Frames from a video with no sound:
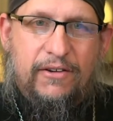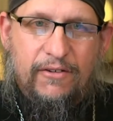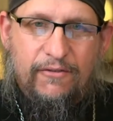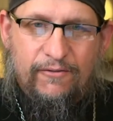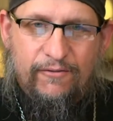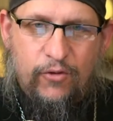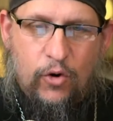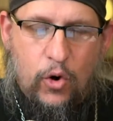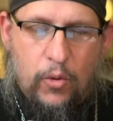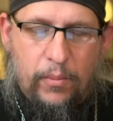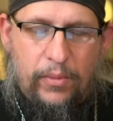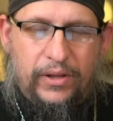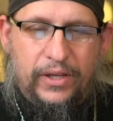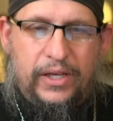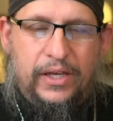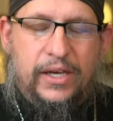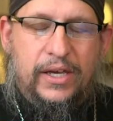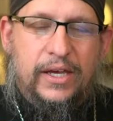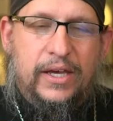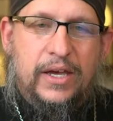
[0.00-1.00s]
Formally,
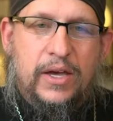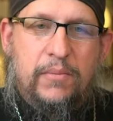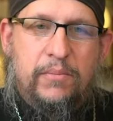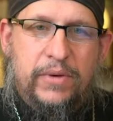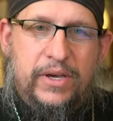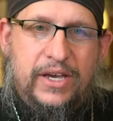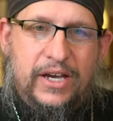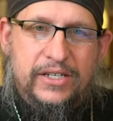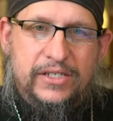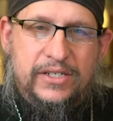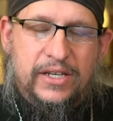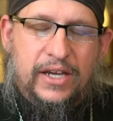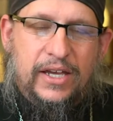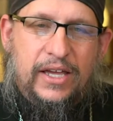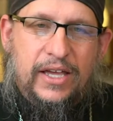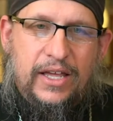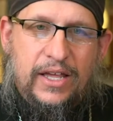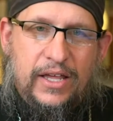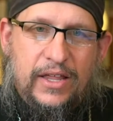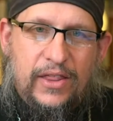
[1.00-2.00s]
because
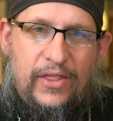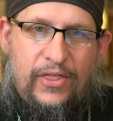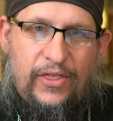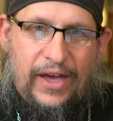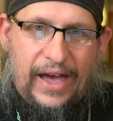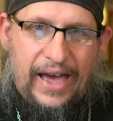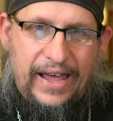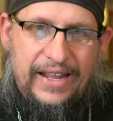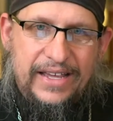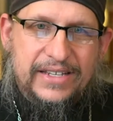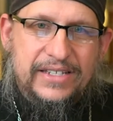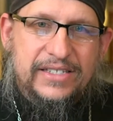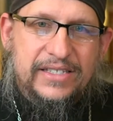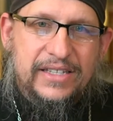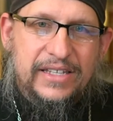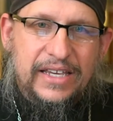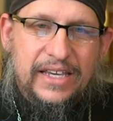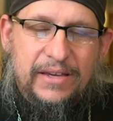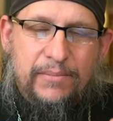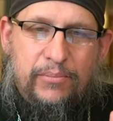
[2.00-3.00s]
that is
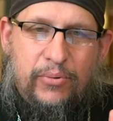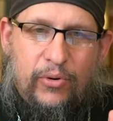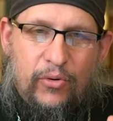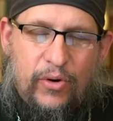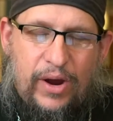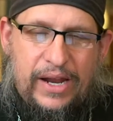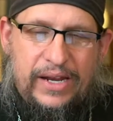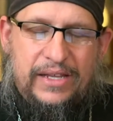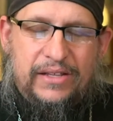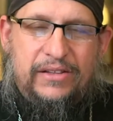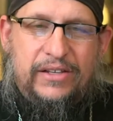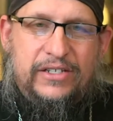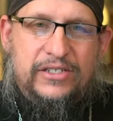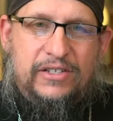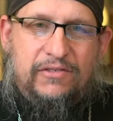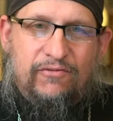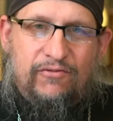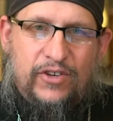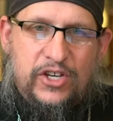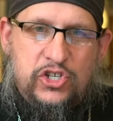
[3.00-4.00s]
the
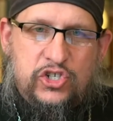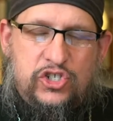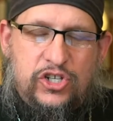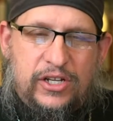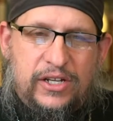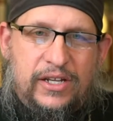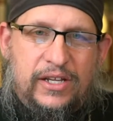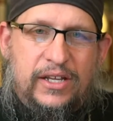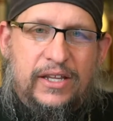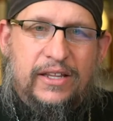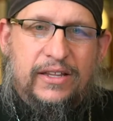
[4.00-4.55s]
perennialist vision.